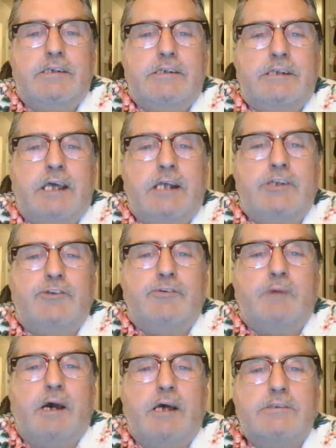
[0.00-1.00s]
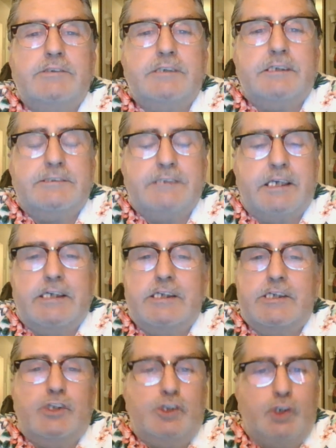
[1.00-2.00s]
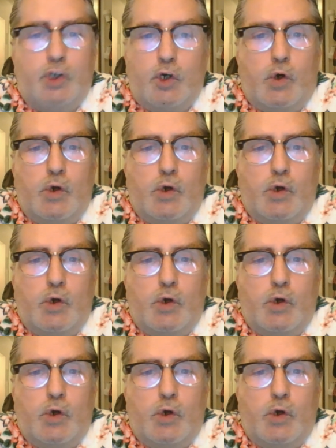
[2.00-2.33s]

93 miles a second, no.